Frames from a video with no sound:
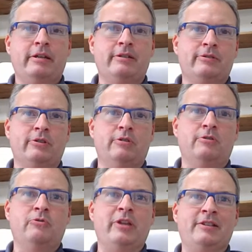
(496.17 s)
And
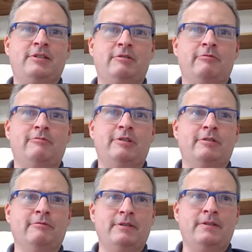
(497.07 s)
so that's one
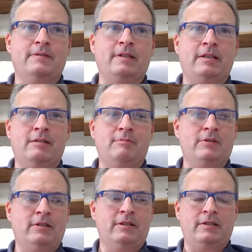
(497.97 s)
of the reasons that
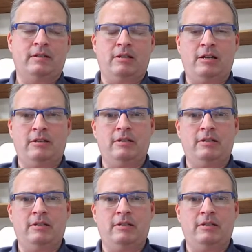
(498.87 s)
Amazon does it a lot.